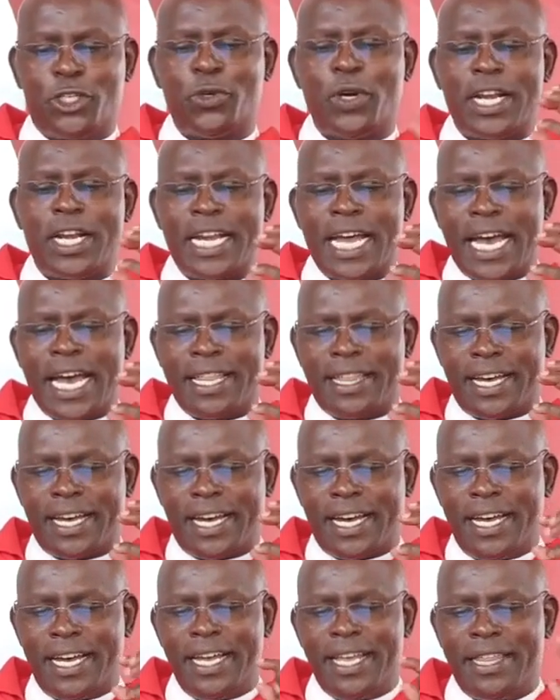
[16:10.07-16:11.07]
To
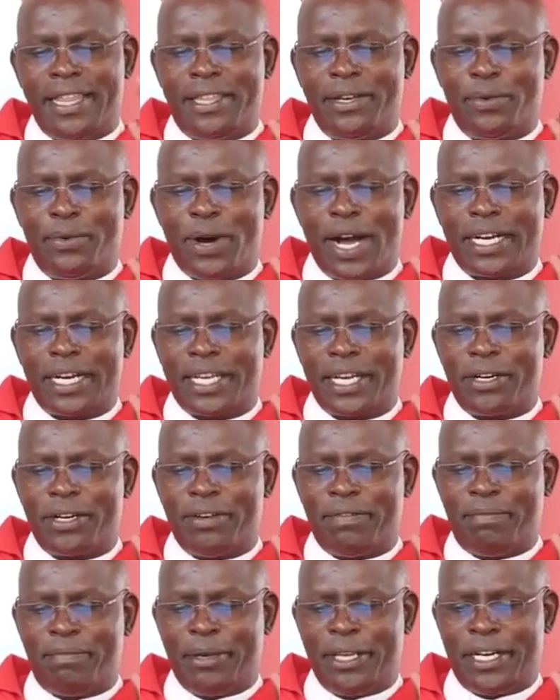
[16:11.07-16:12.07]
another, the
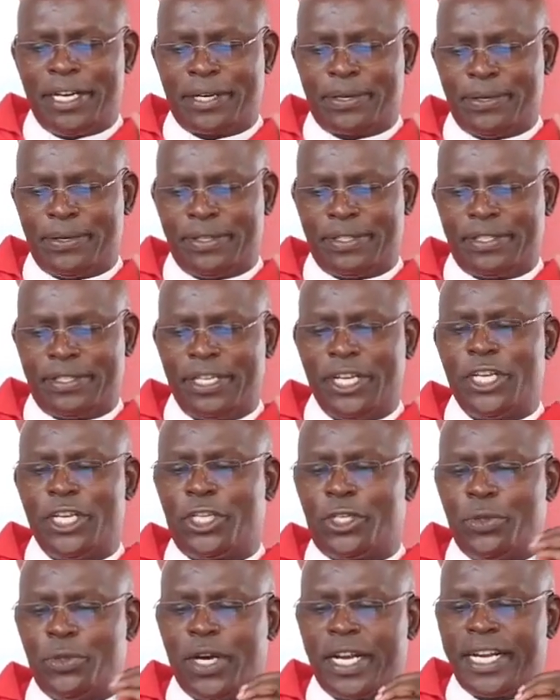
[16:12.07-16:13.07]
working of miracles
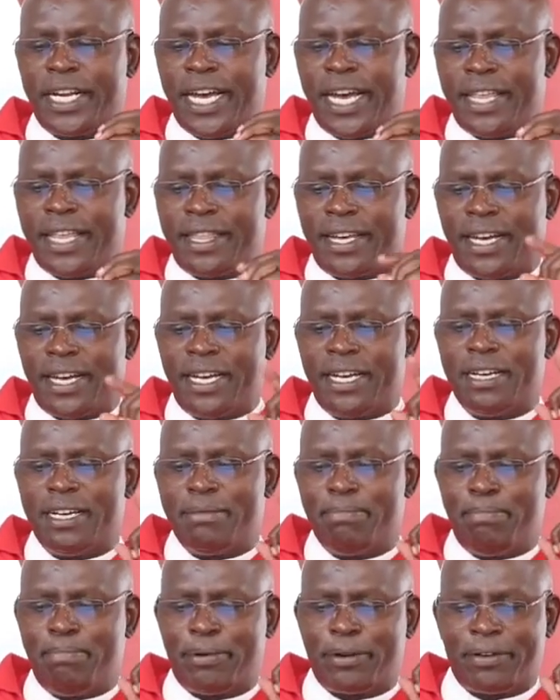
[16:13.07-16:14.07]
to another,
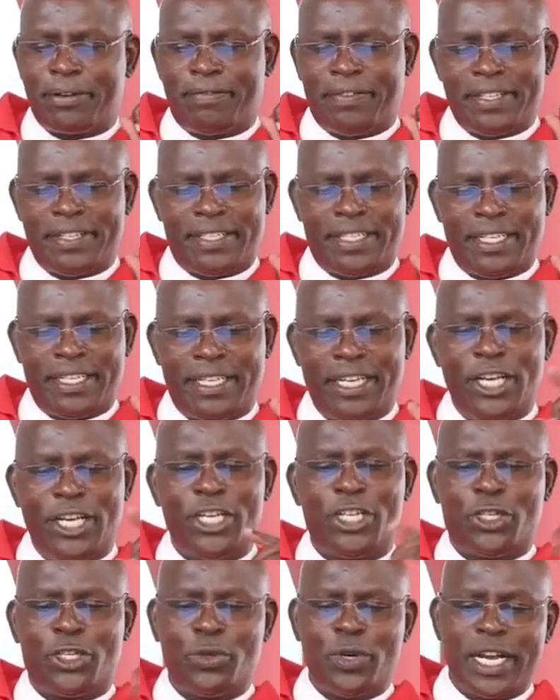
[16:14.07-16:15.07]
prophecy,
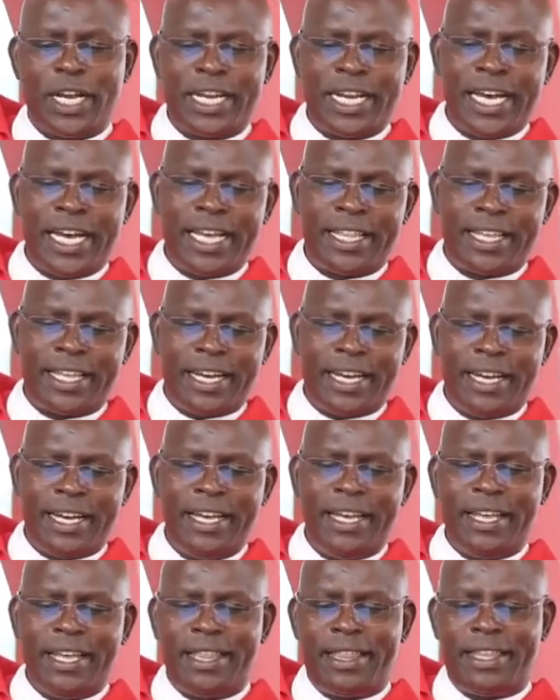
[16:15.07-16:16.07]
to
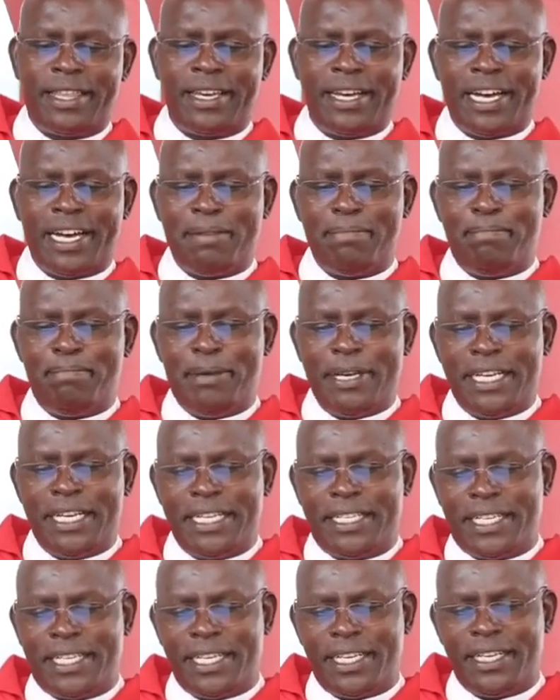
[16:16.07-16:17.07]
another, the
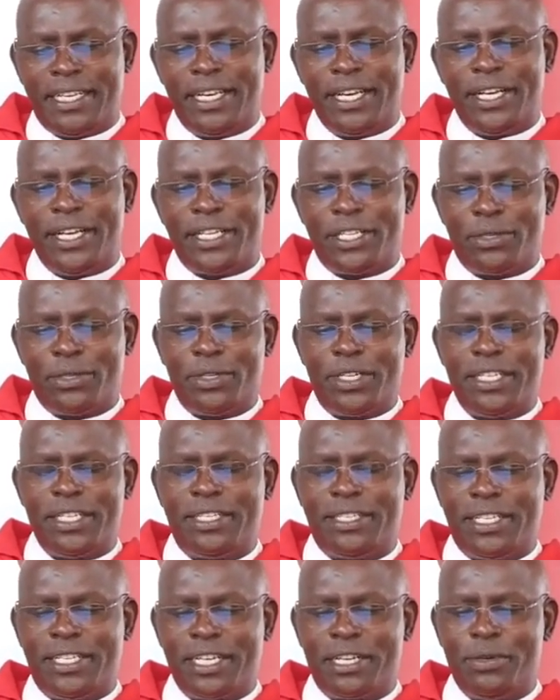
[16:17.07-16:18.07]
ability to
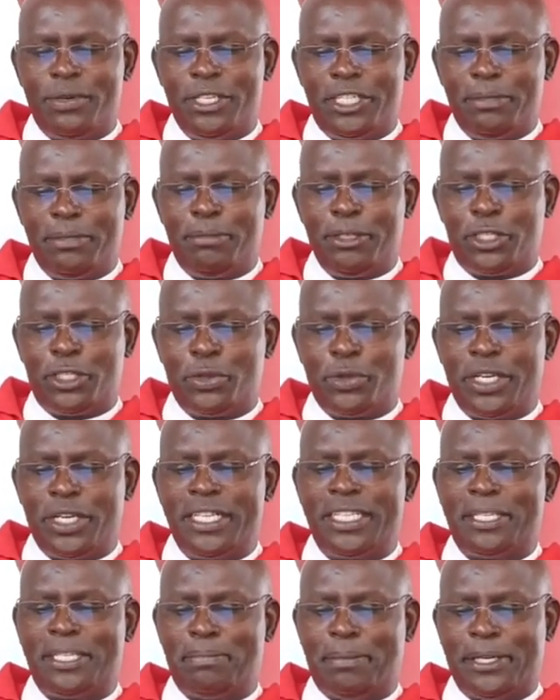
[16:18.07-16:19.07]
distinguish
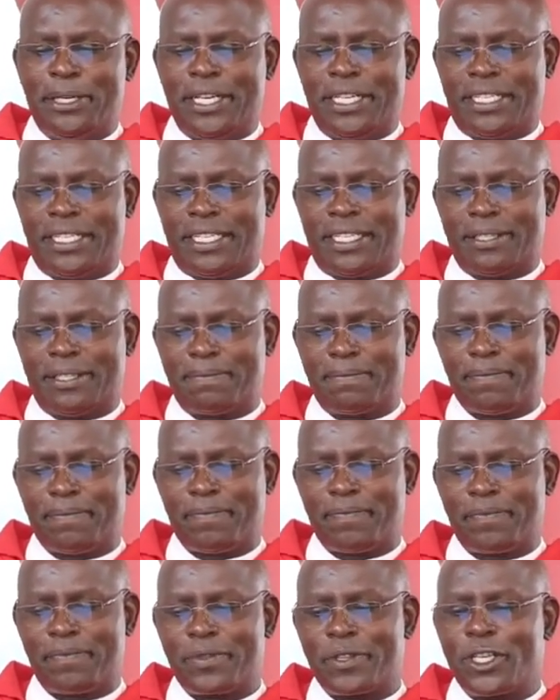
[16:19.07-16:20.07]
between spirits,
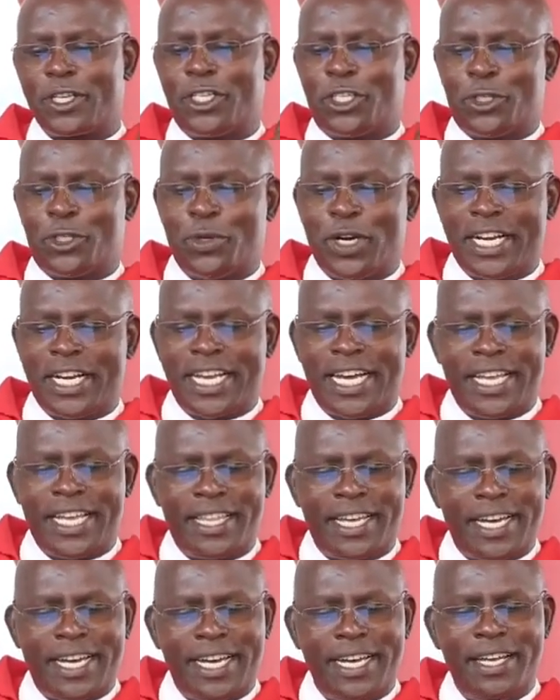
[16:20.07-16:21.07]
to
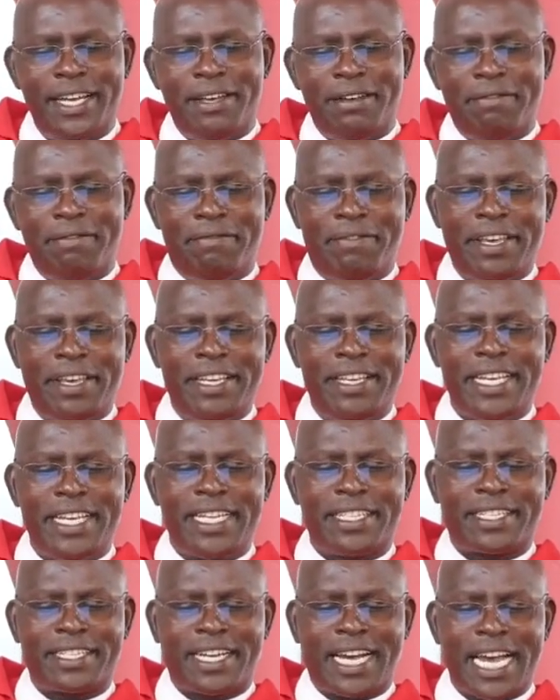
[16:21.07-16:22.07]
another,
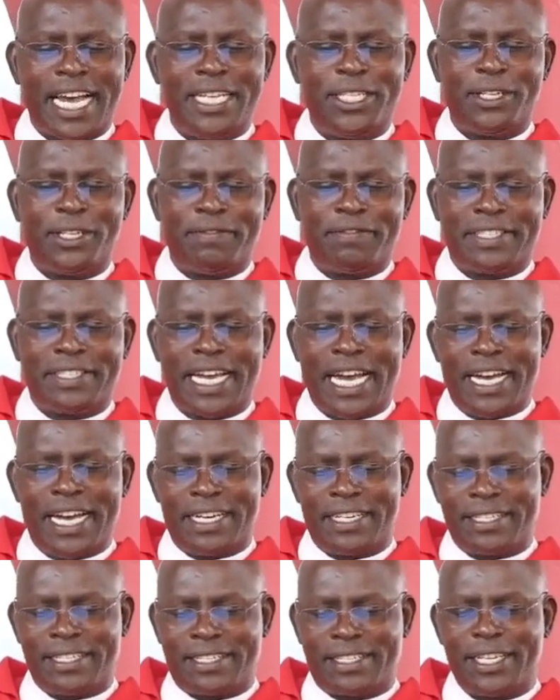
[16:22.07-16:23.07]
various kinds of
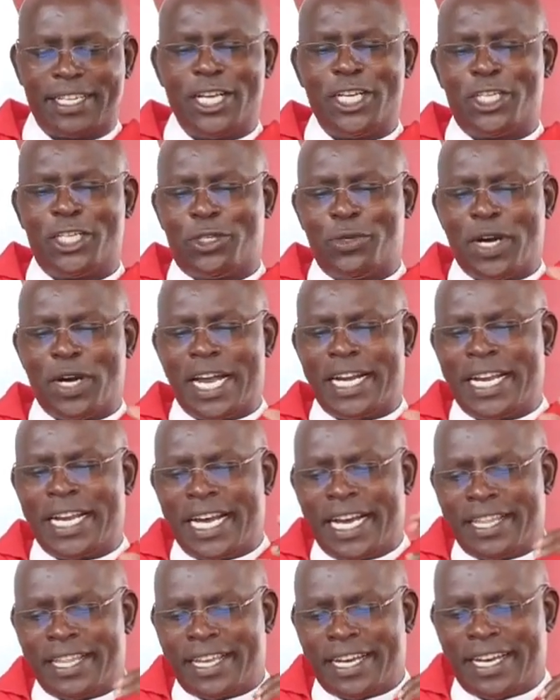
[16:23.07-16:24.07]
tongues, to
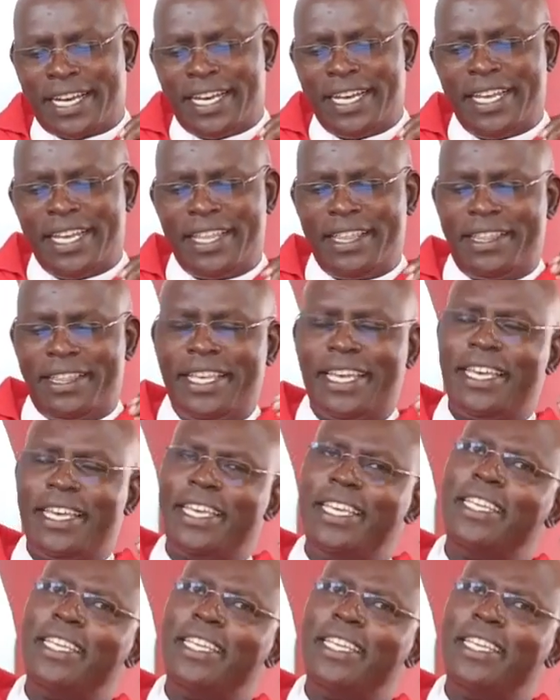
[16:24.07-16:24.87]
another, the